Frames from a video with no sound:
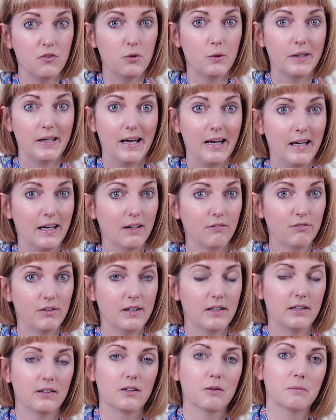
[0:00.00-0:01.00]
doing
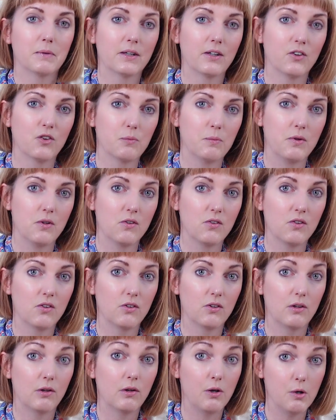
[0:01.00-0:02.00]
everything on my
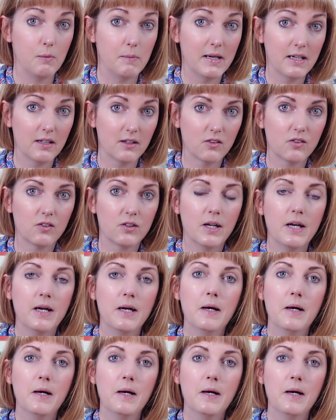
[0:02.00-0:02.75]
husband's Lumix,